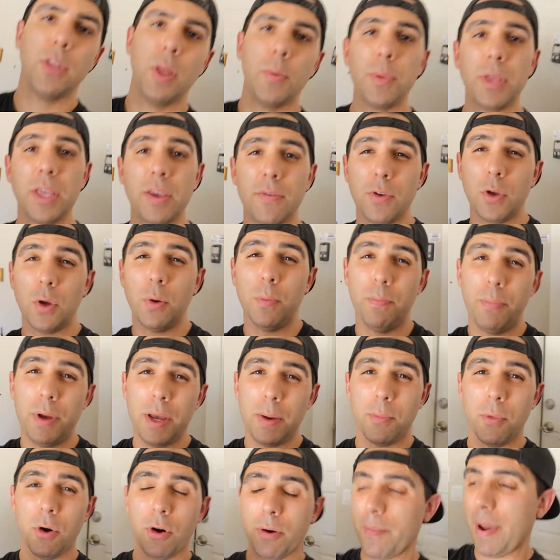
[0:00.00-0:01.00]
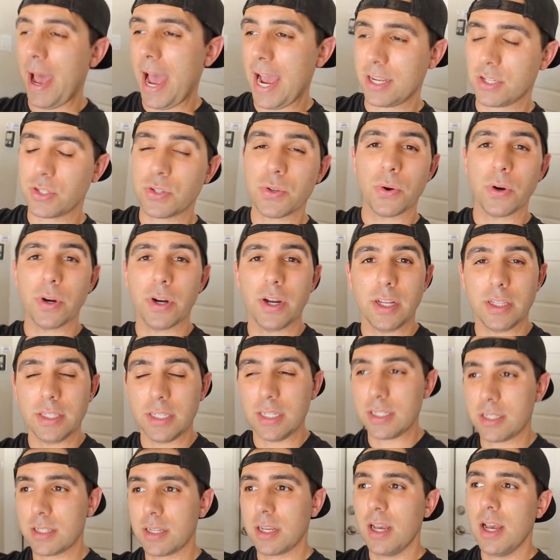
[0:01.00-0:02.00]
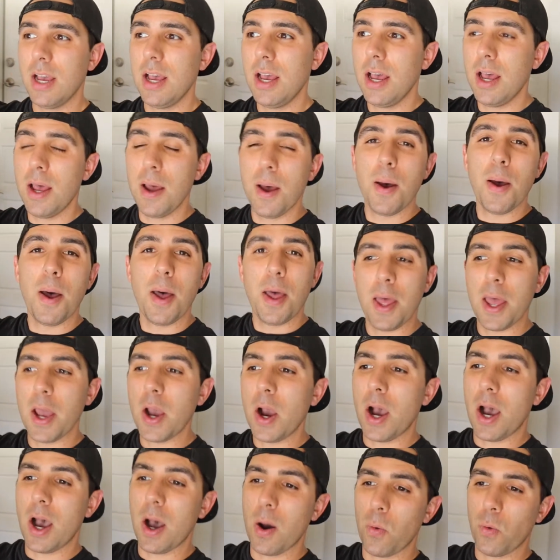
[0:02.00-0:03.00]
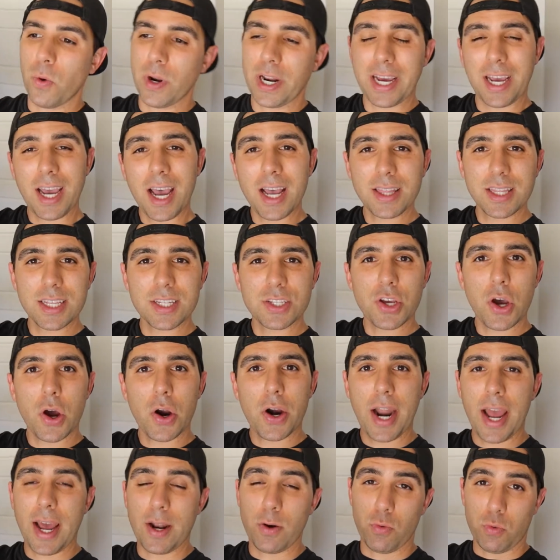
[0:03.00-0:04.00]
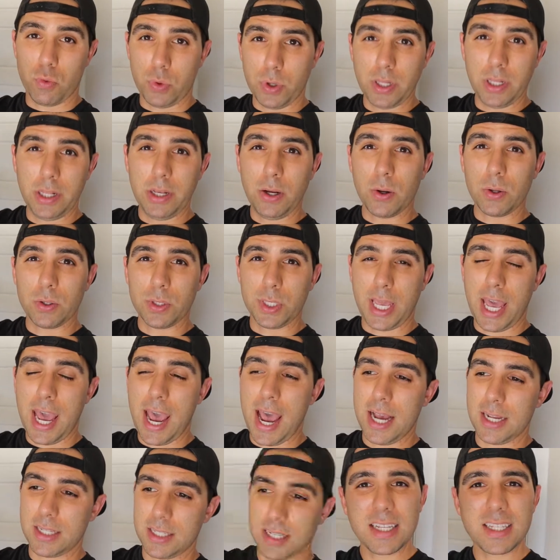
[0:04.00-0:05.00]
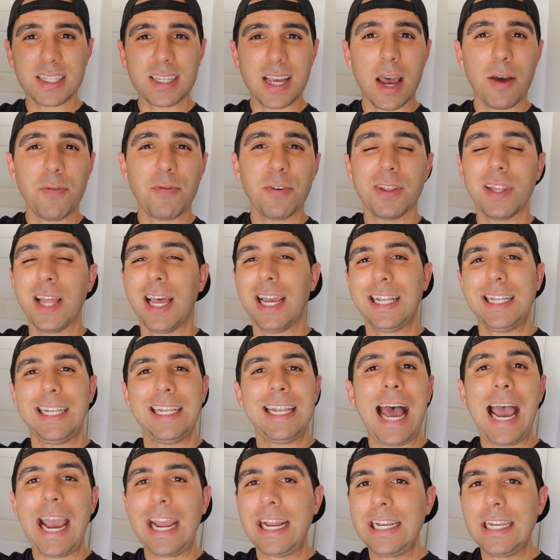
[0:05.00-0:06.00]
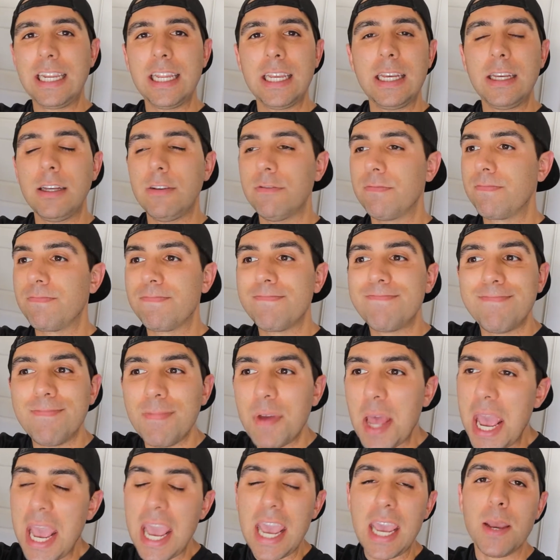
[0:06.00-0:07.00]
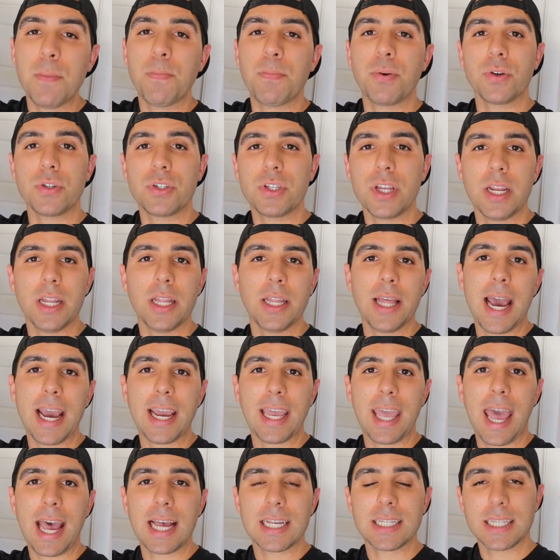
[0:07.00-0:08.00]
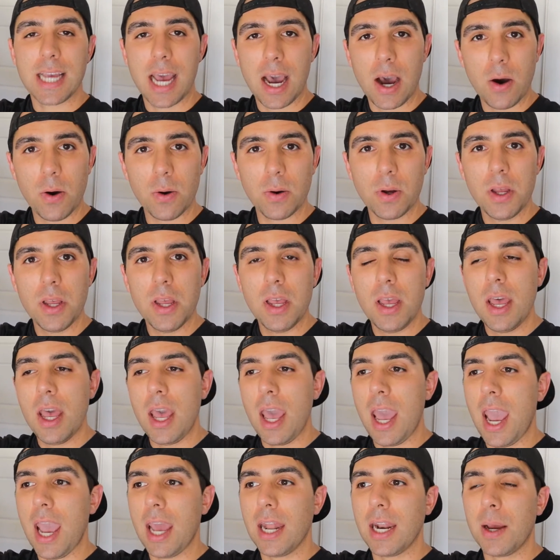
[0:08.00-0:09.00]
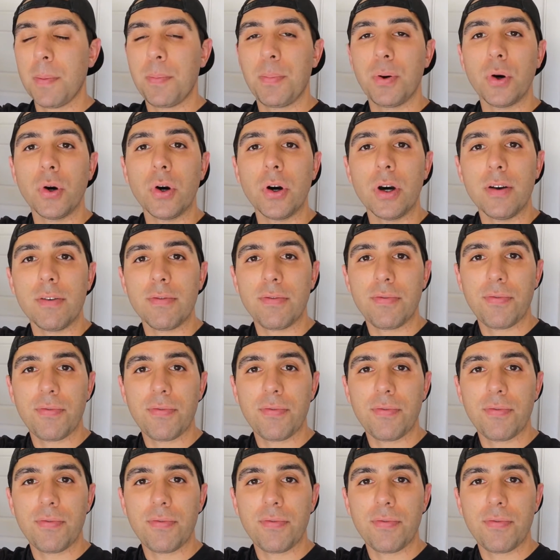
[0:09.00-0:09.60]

let me give you a bit more backstory on this. When I got this car, I had really old gas. I siphoned like 98% of that gas out, and I put